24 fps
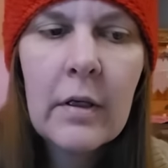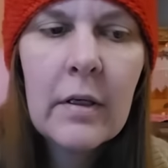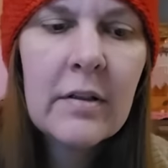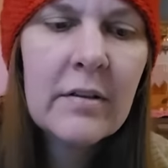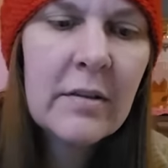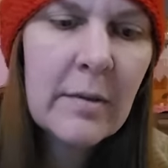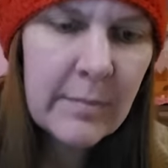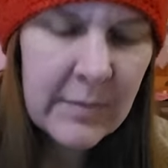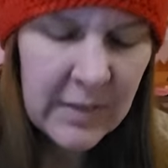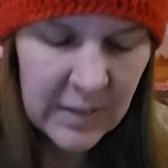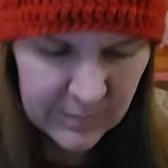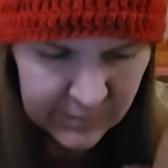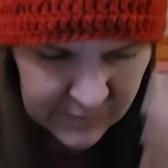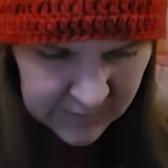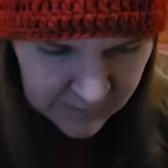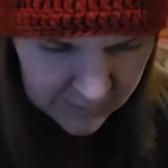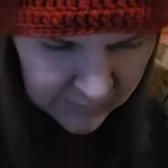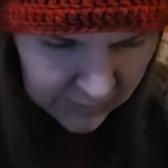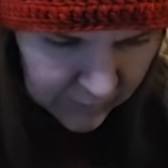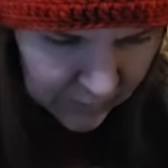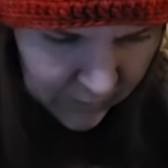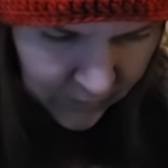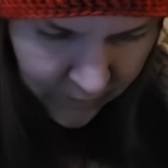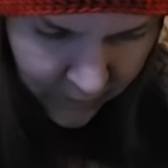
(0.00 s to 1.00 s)
Sometimes I
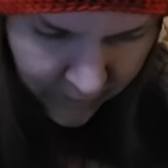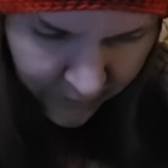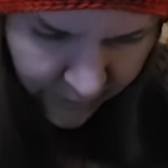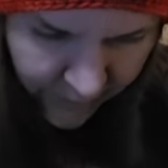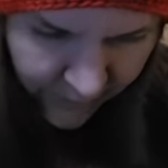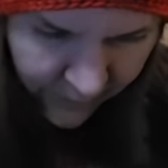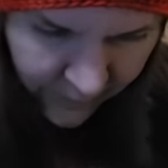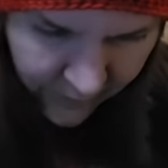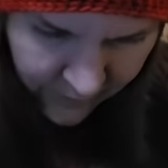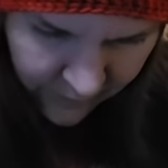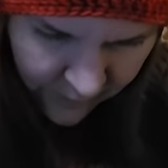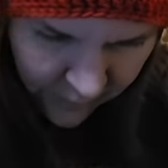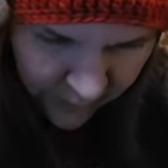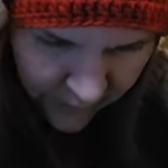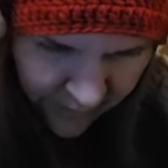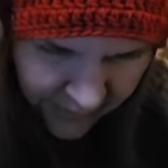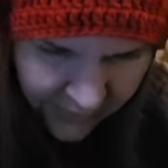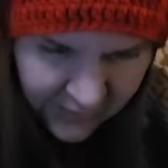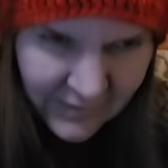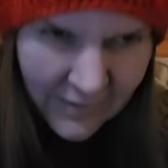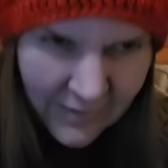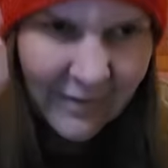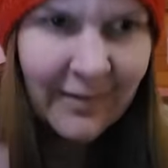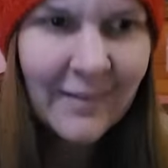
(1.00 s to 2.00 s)
do,
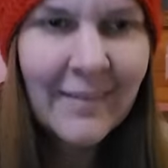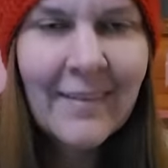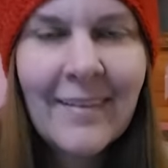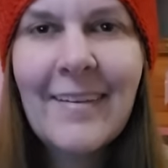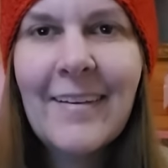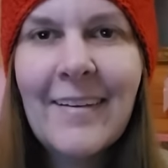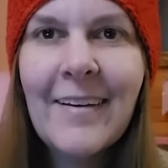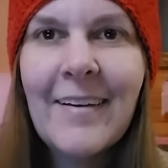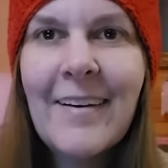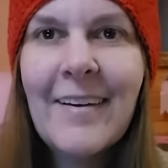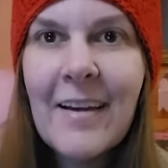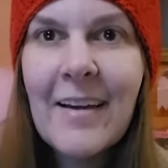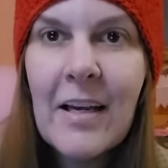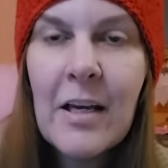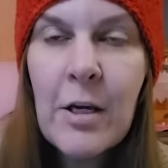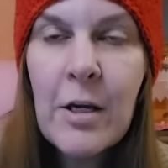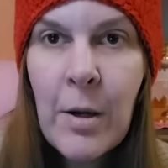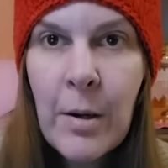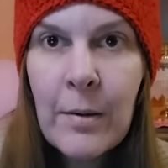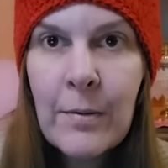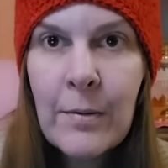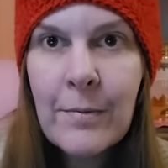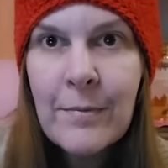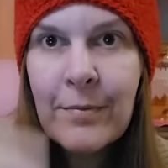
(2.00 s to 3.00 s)
but
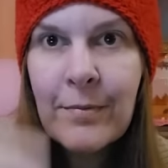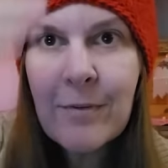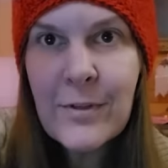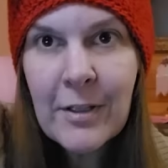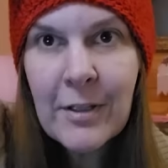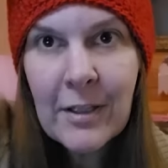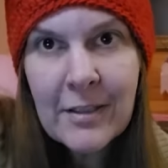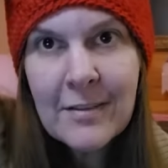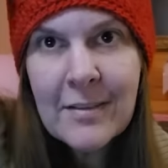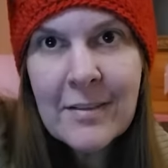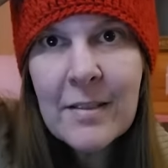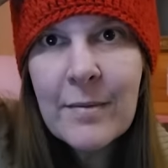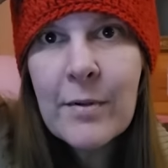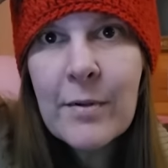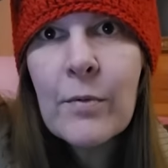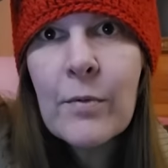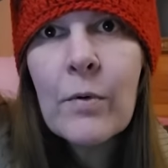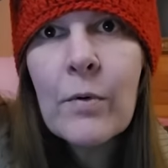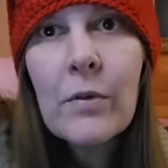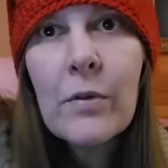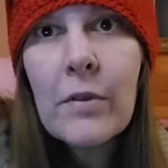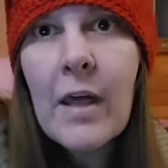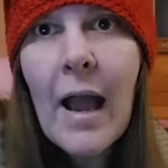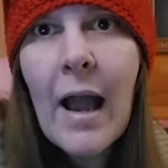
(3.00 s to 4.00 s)
you got to see me
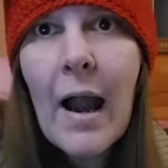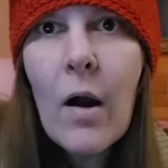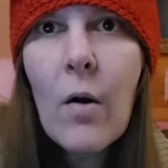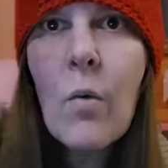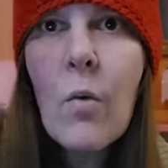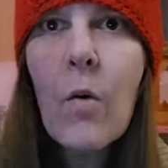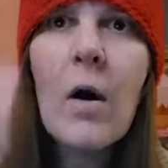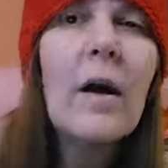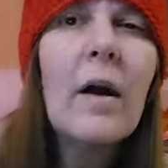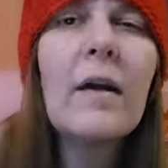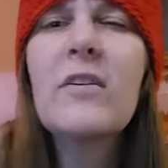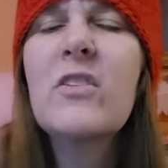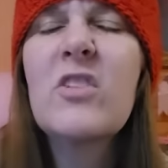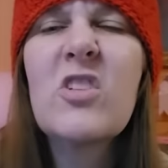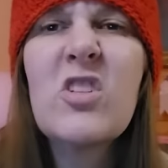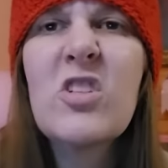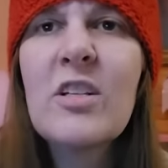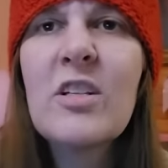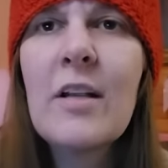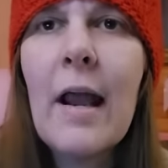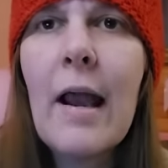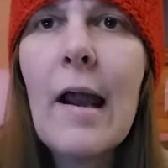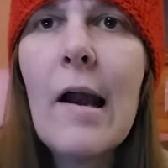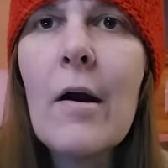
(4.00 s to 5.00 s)
without one just
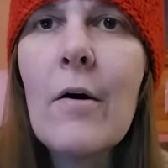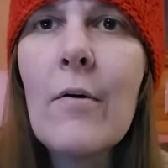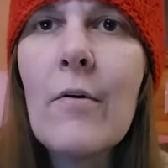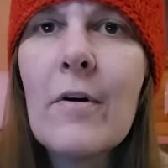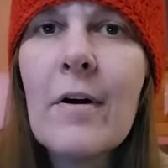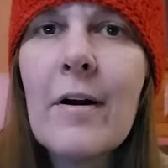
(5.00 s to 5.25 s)
now.